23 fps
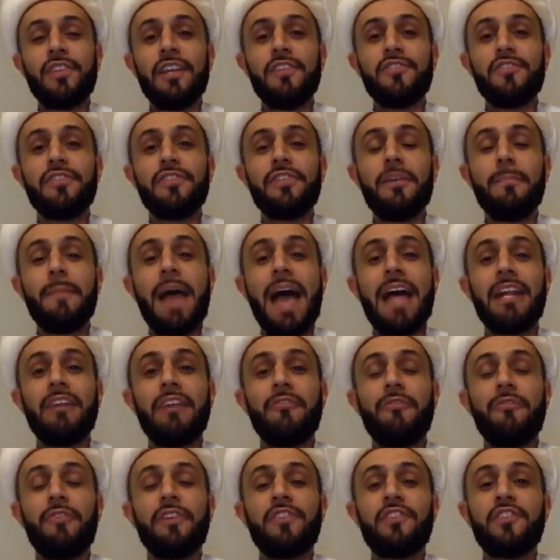is the
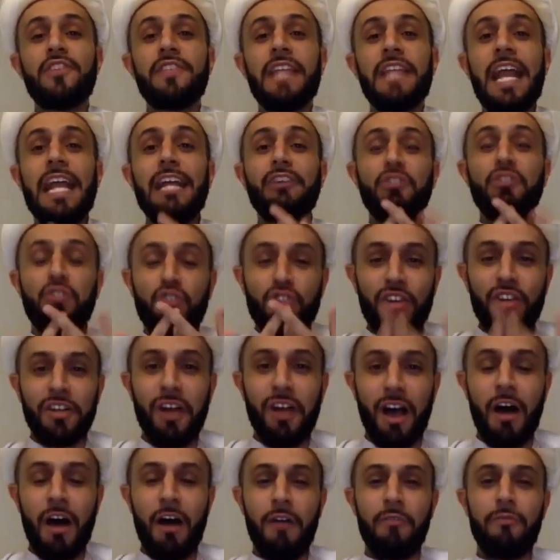manifestation
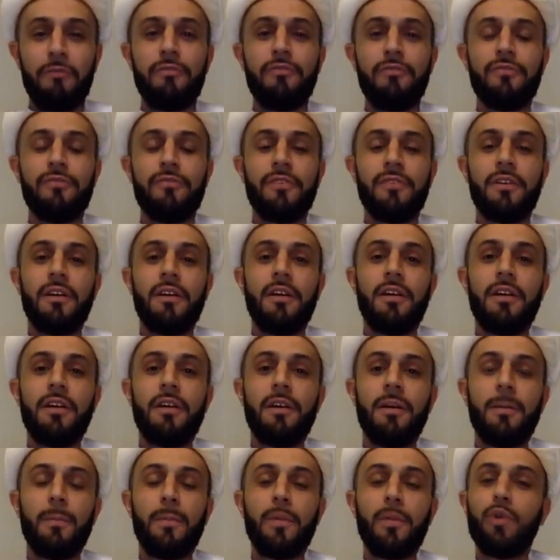of
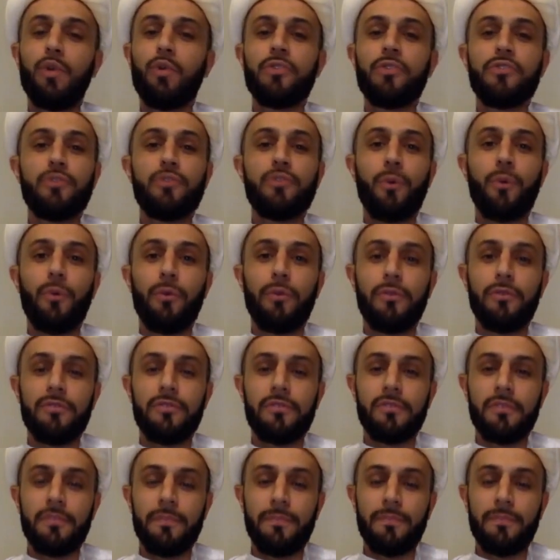pure souls.